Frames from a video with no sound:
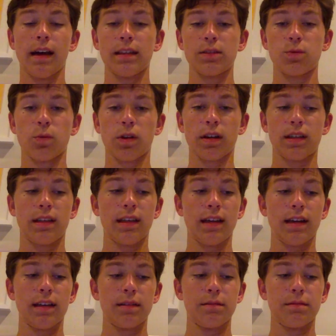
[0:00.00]
hasn't worked
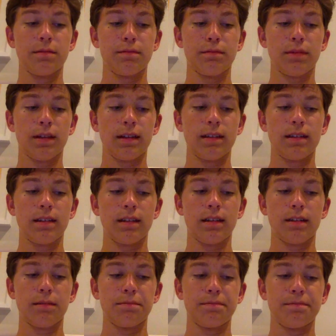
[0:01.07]
yet but
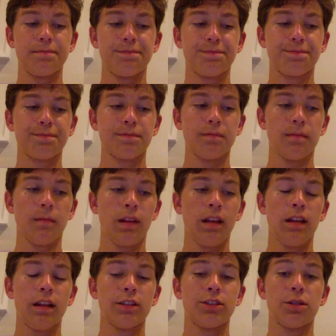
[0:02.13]
um,
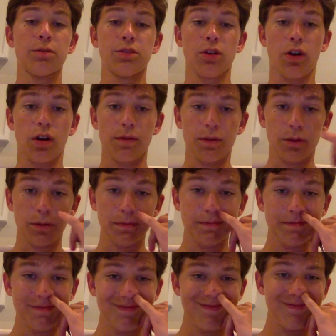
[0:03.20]
that show was awful.
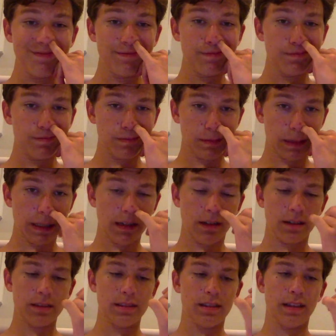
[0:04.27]
I
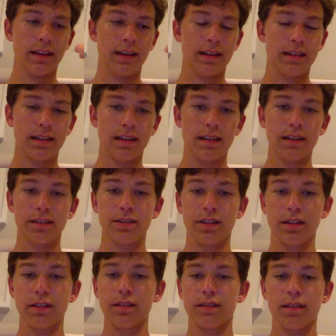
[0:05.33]
honestly hated that. I should
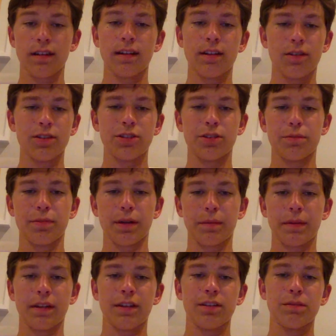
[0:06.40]
not. I know I shouldn't
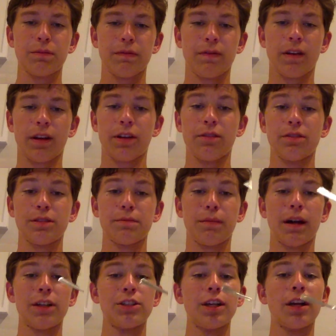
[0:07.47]
pick my nose, but fuck you, it's
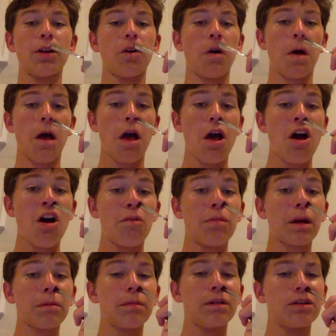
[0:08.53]
my channel.
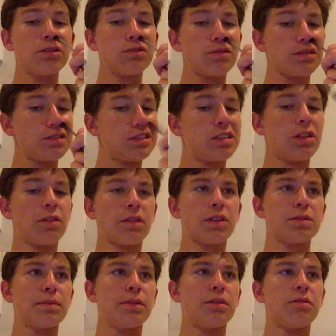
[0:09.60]
Pick my nose with a
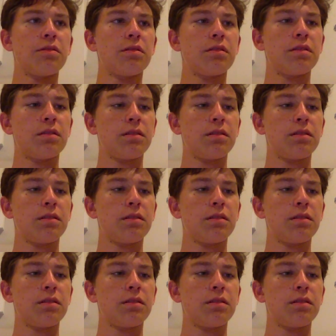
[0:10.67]
silver spoon.